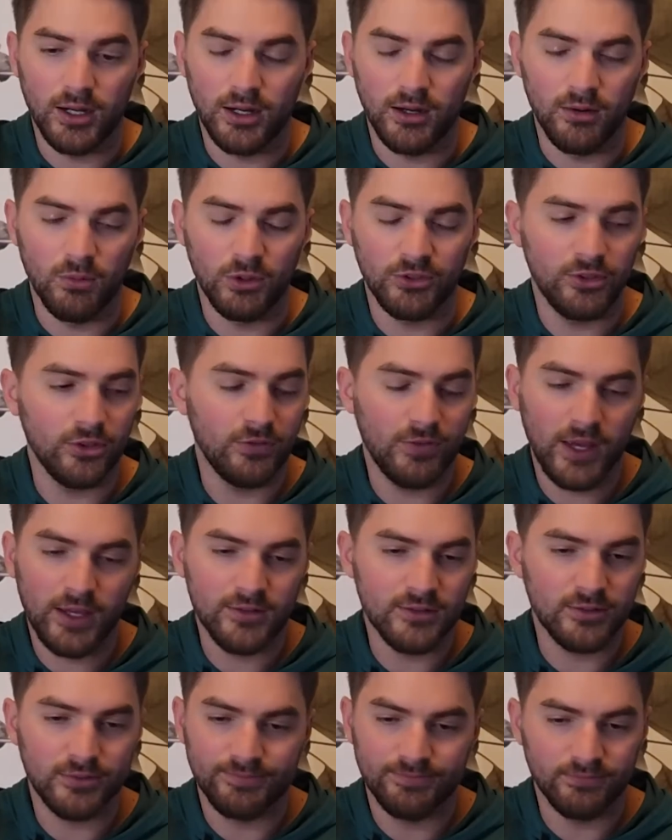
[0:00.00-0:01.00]
what's his
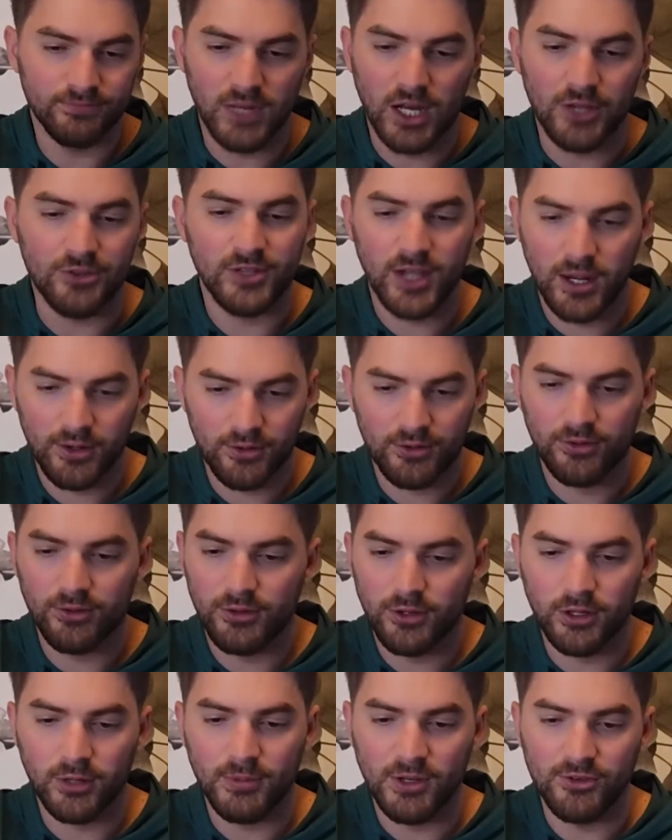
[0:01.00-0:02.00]
face, Miles Sanders.
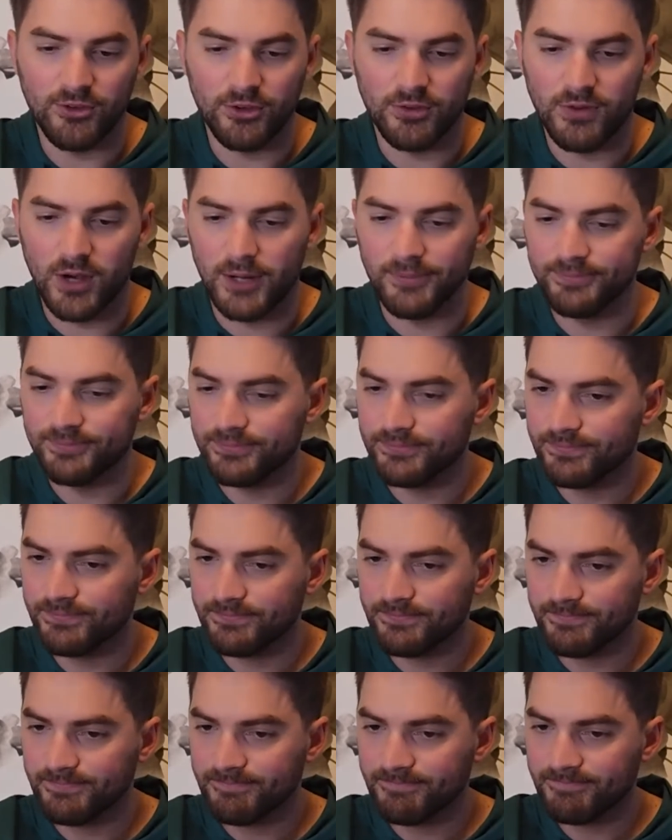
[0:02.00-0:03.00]
They're going to be just fine.
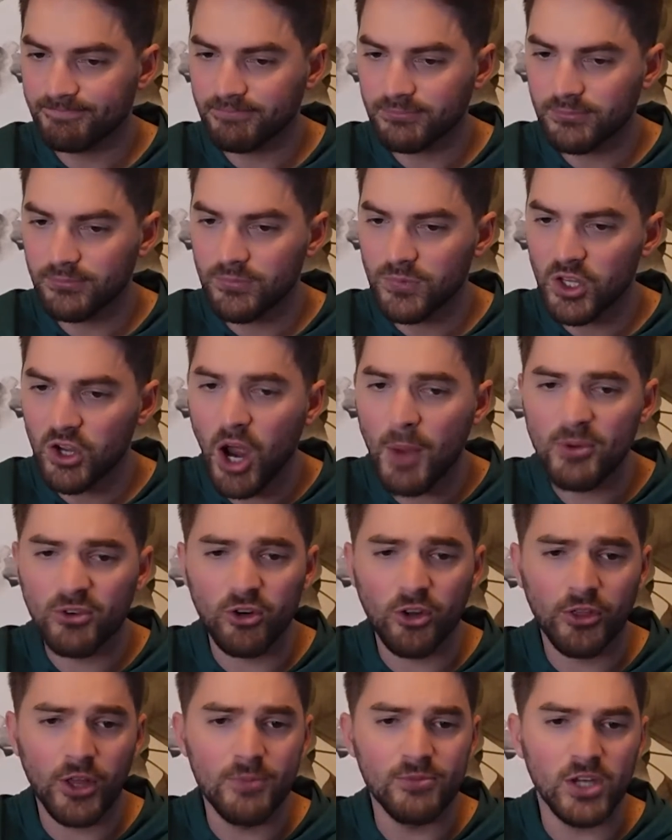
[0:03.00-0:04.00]
All right, be
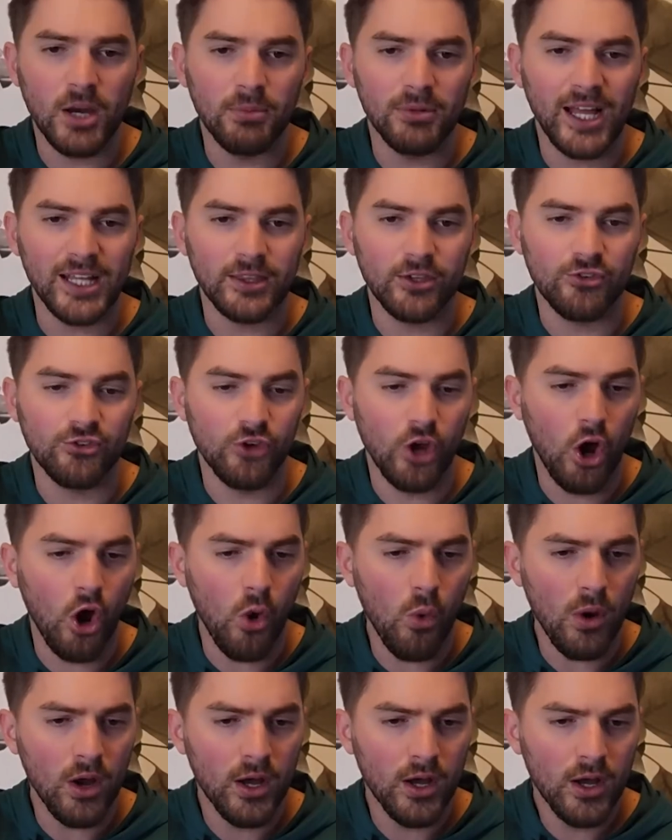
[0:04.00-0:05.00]
sure to thumbs up, like the
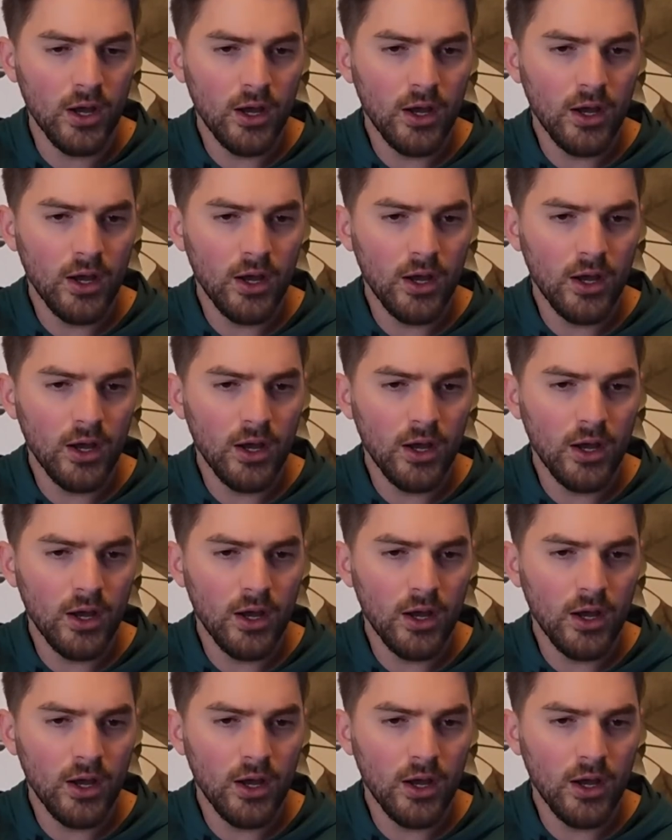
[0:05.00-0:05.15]
show.